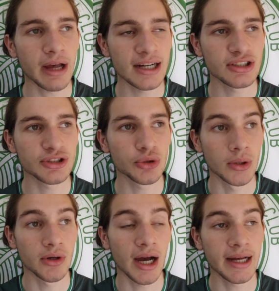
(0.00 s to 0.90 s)
actually do
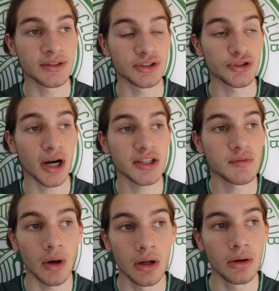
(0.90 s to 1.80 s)
all right at the striker
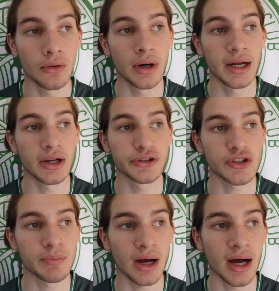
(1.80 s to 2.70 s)
spot. All right,
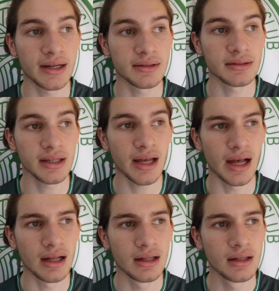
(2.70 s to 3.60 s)
just behind, yeah.